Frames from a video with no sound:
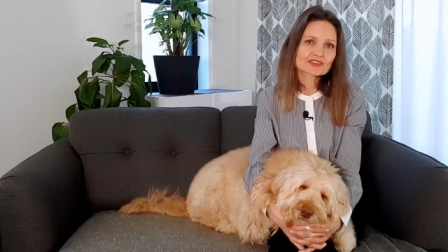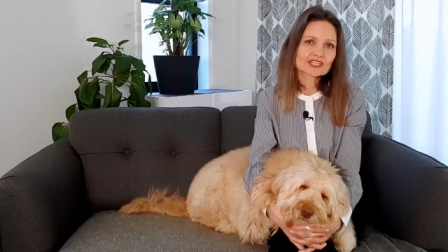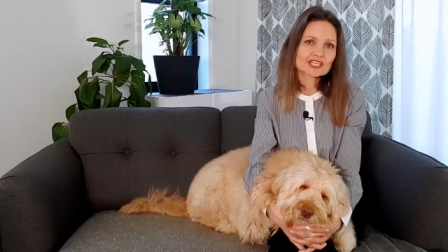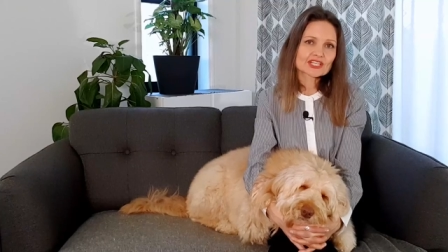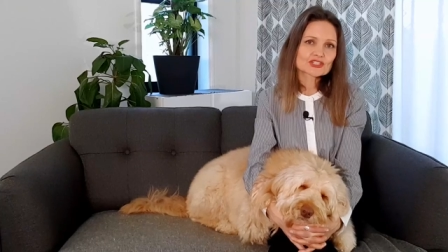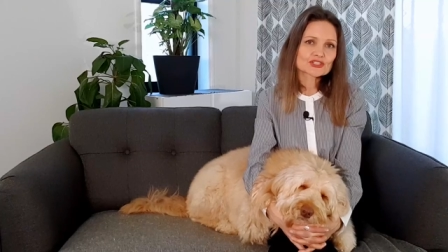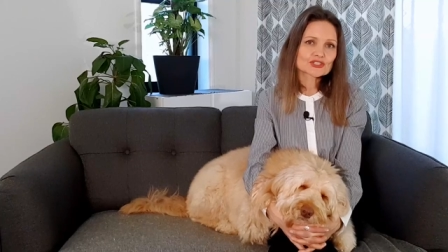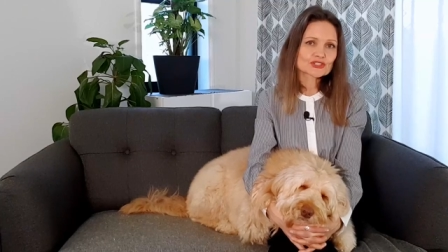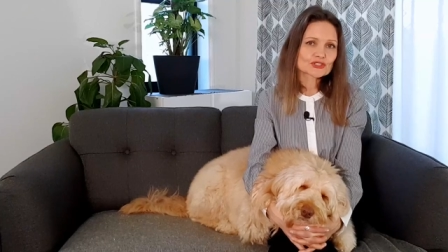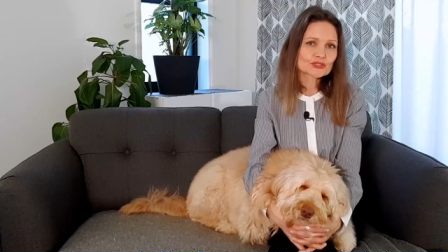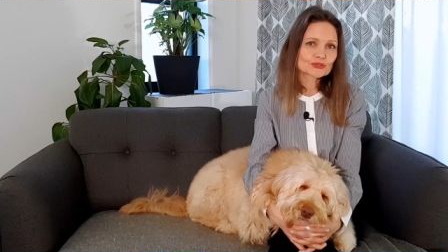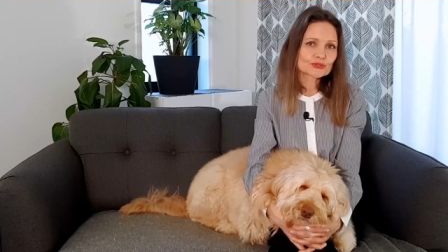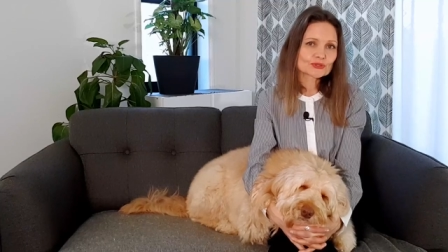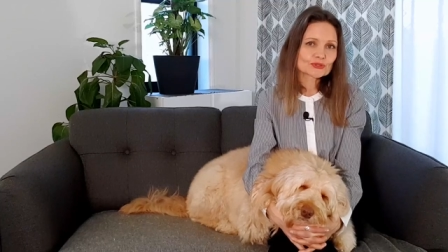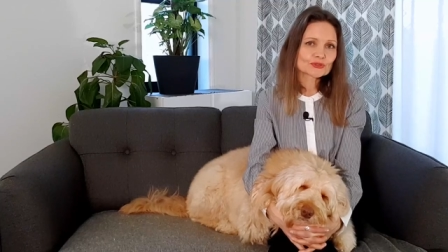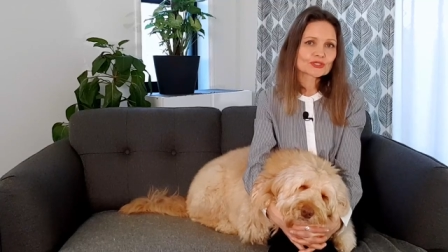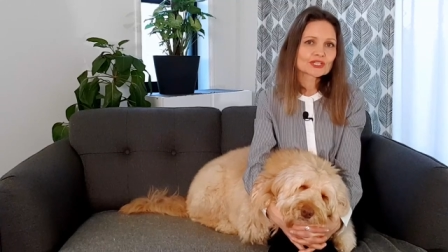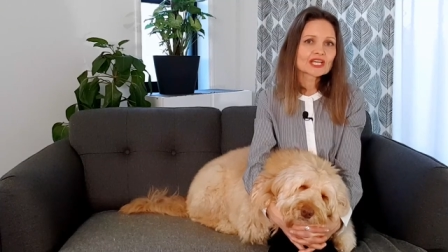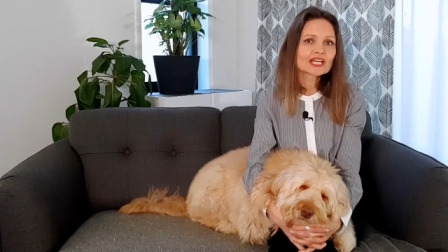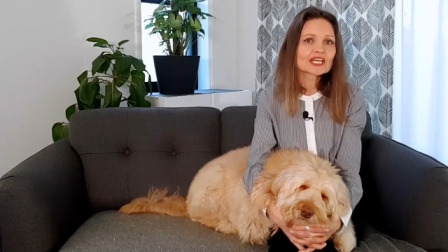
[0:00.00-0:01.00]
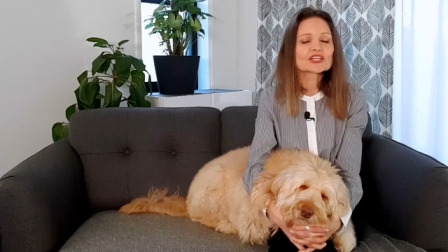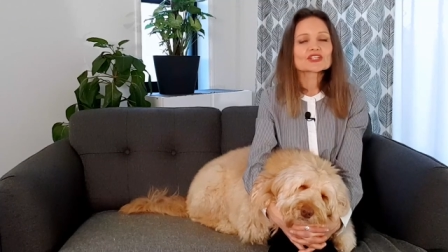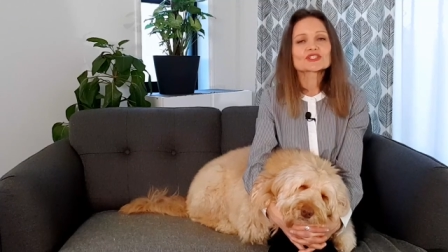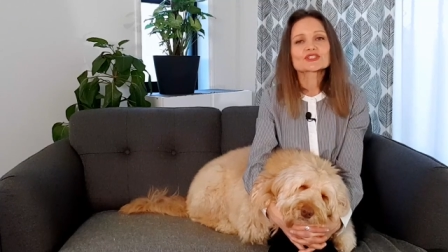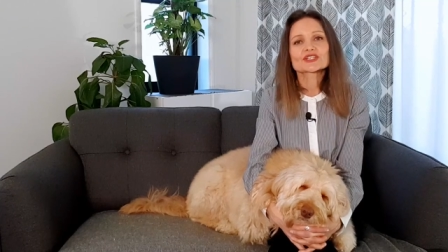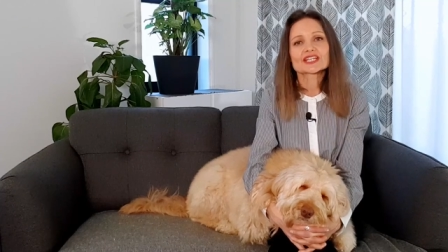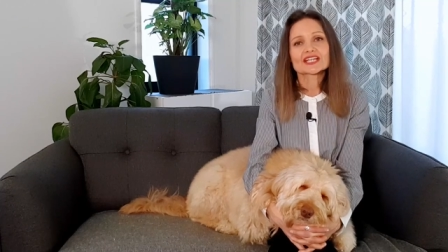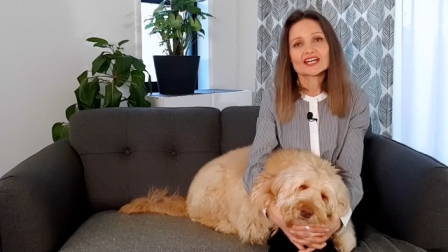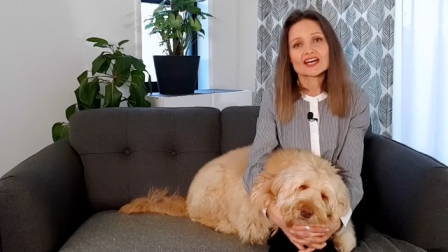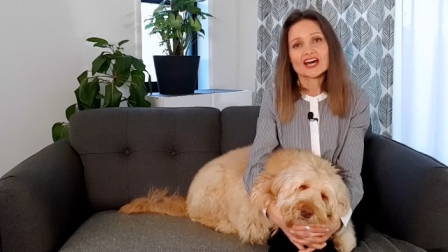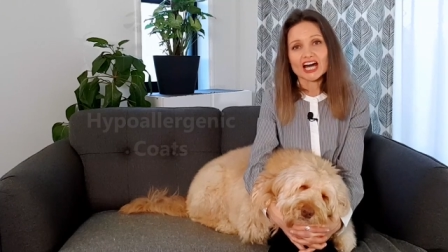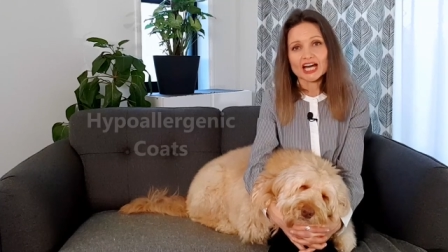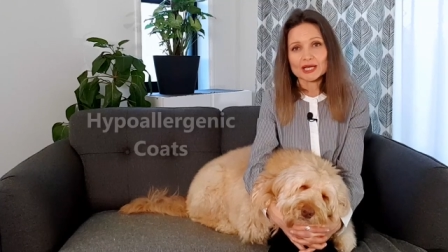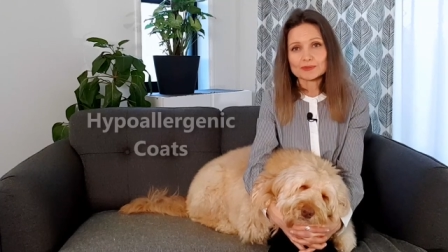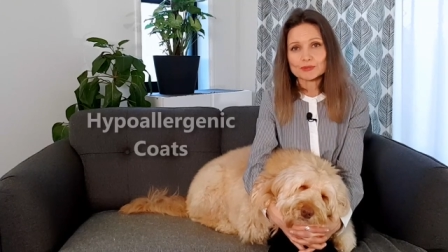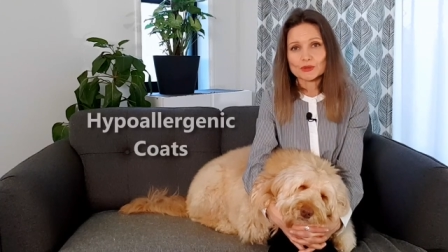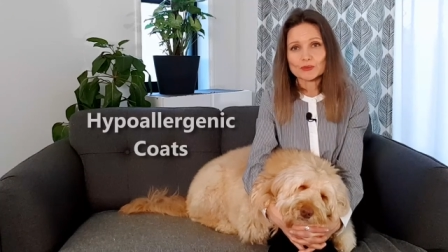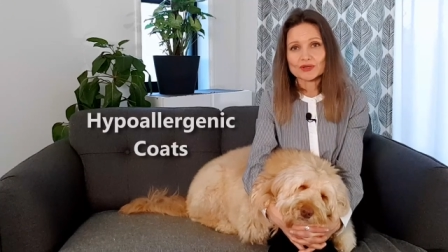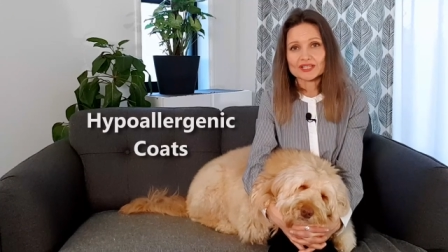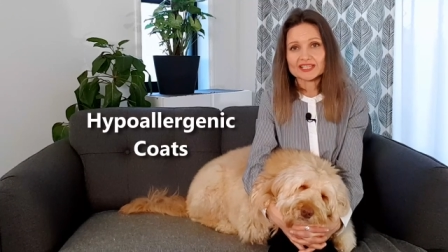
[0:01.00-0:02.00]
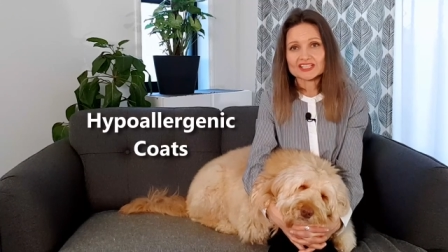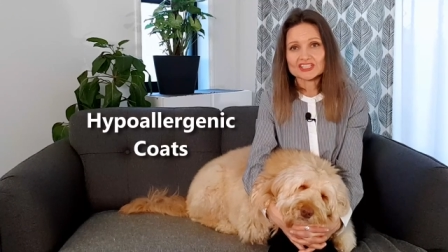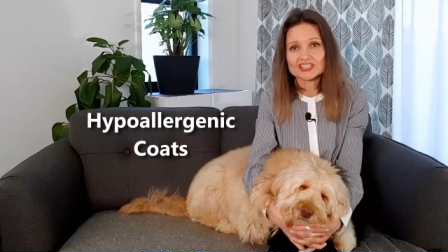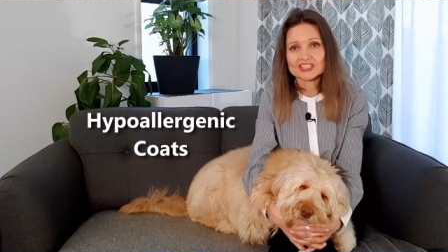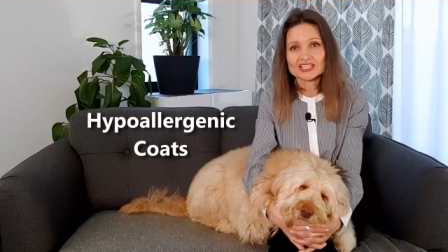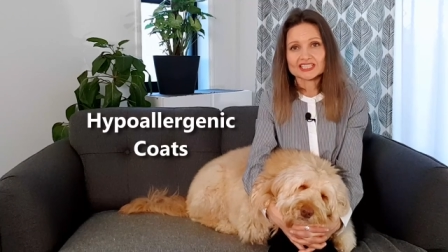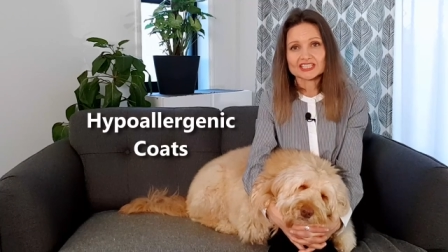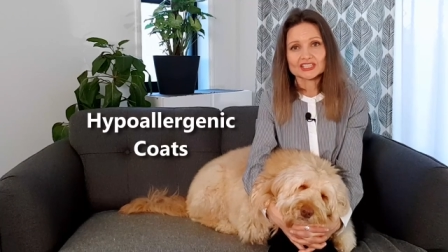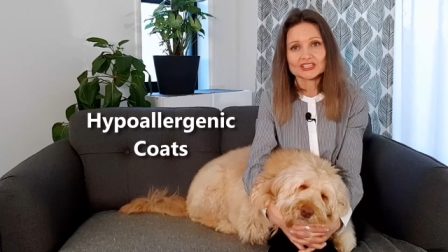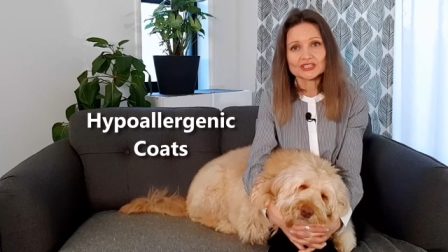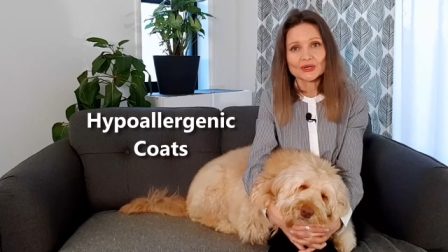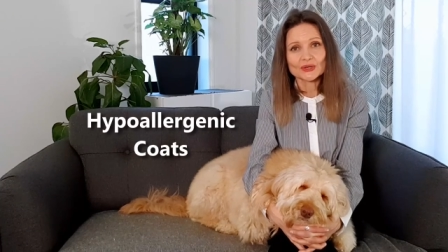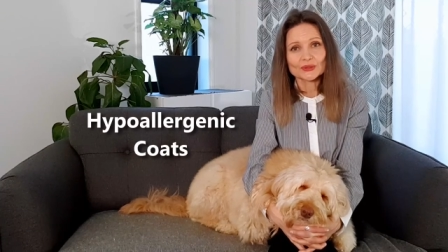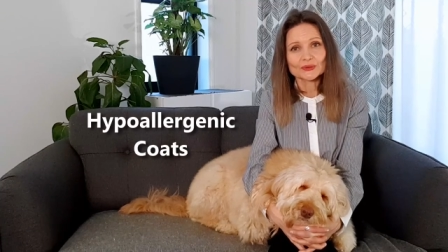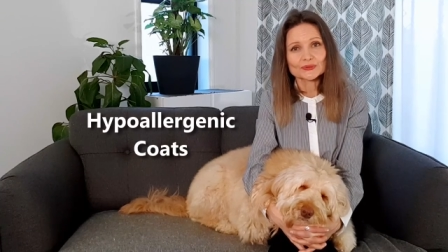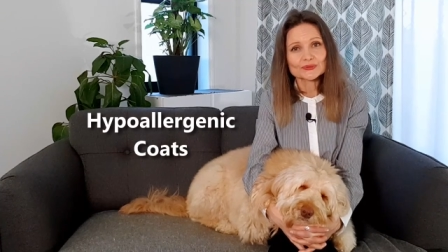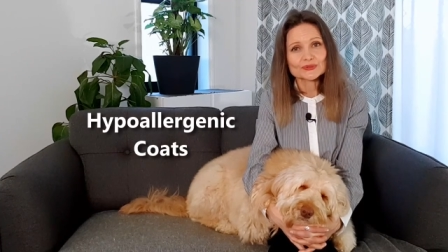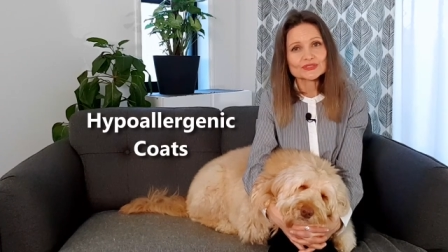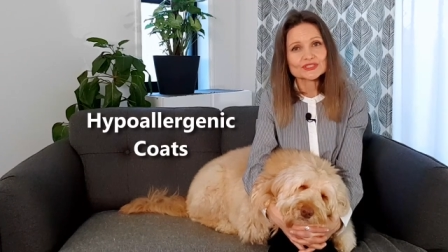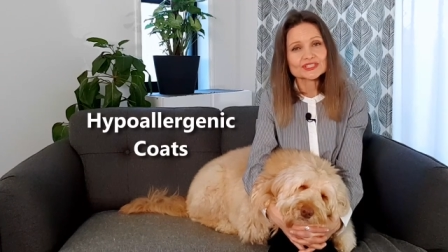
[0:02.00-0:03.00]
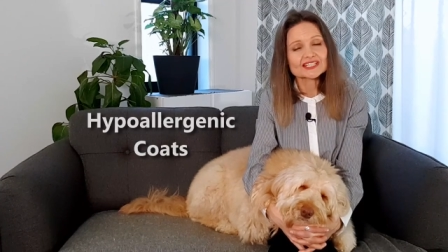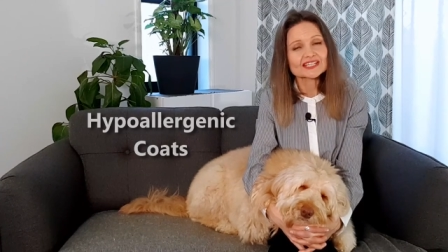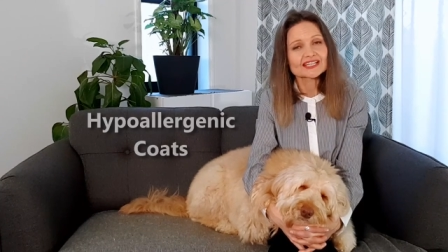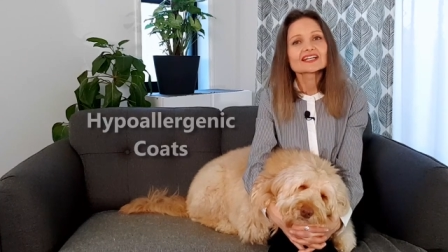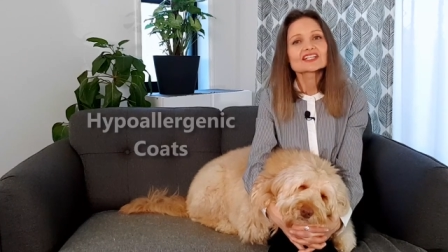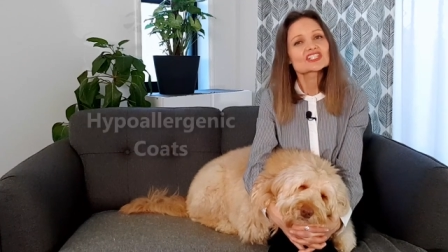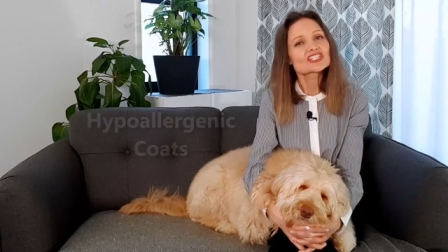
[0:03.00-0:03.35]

of these two is to get hypoallergenic coats,